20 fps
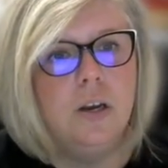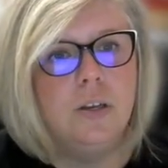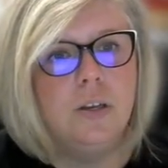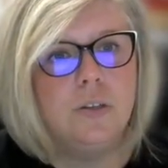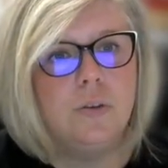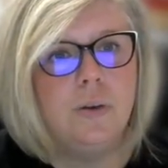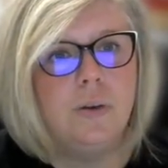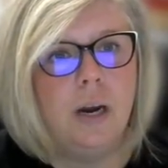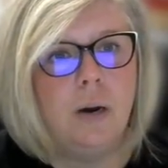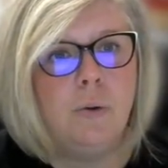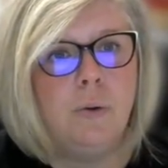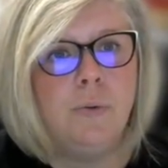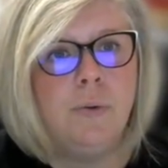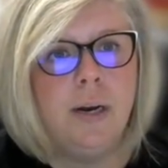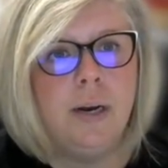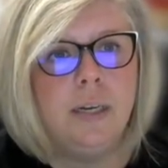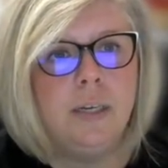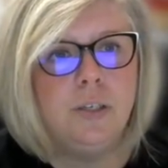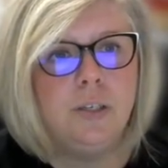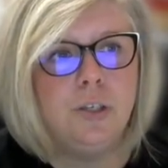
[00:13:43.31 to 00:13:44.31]
So now we're
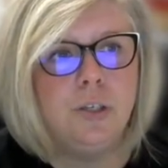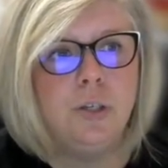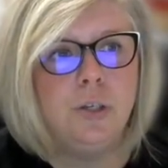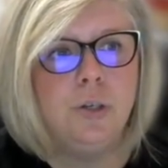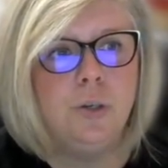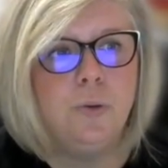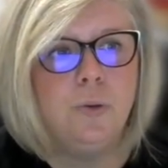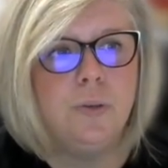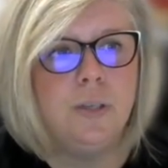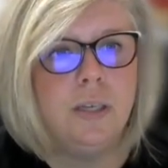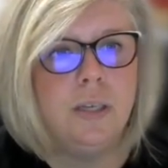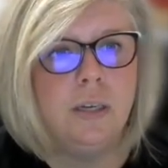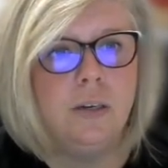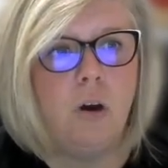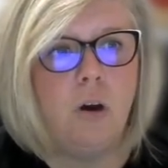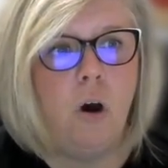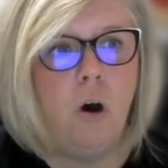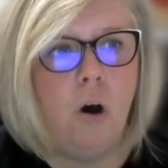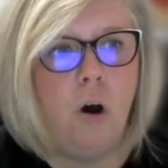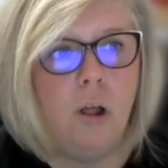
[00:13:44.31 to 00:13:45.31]
ready to send
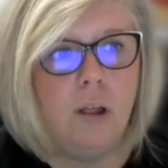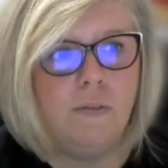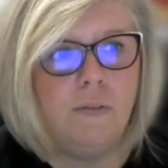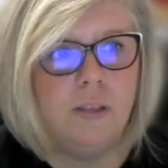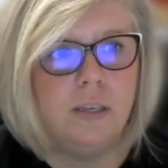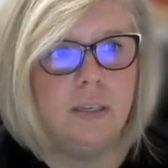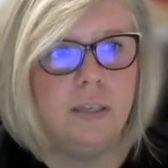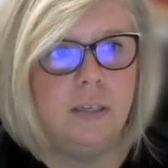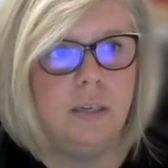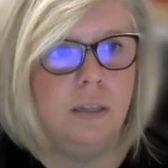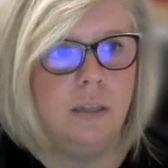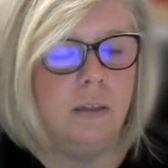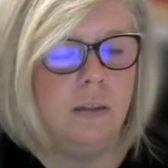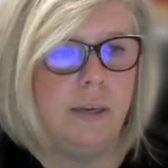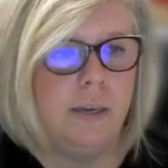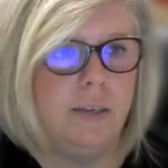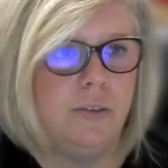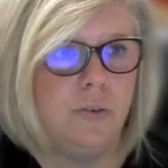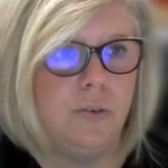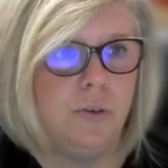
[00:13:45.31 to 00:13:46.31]
all of this to the
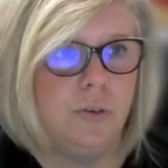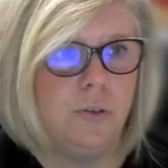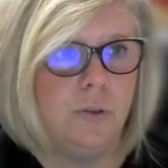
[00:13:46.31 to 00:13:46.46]
laser.